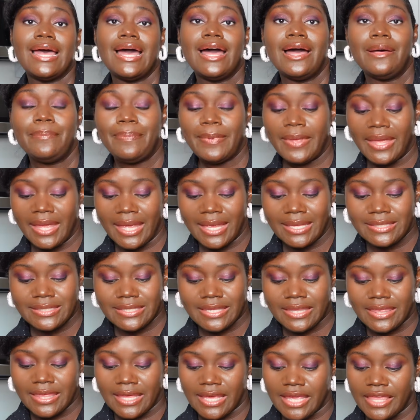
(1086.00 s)
up
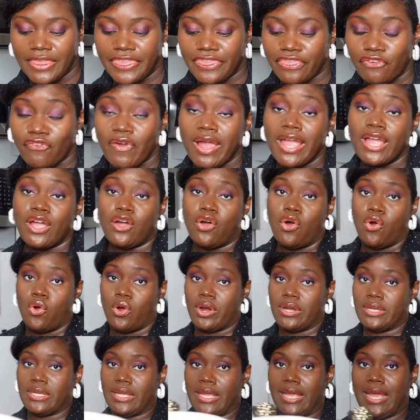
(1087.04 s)
is the
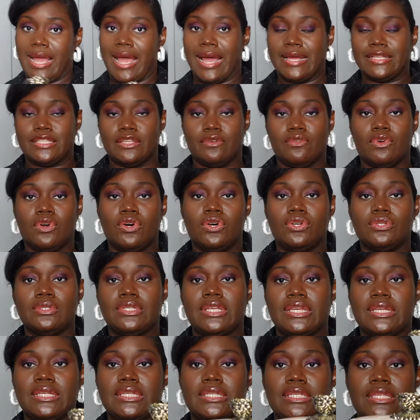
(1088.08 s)
3-quart casserole
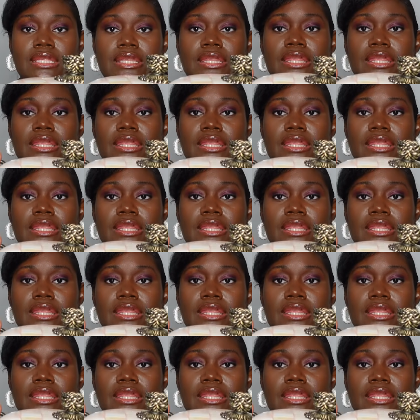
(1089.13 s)
dish,